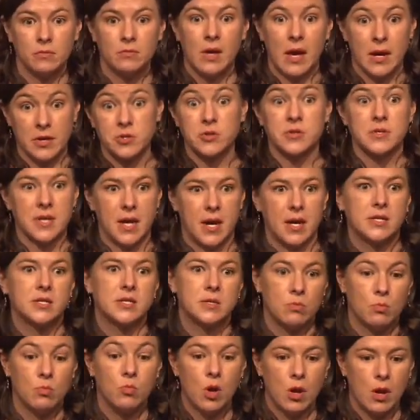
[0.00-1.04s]
exercised
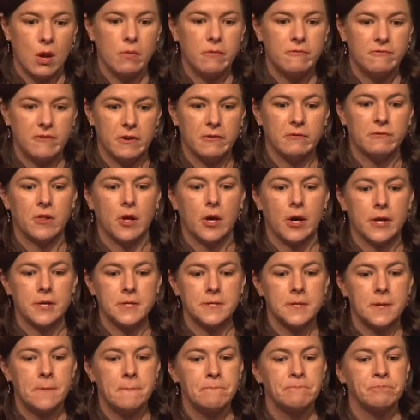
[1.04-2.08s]
fit flies.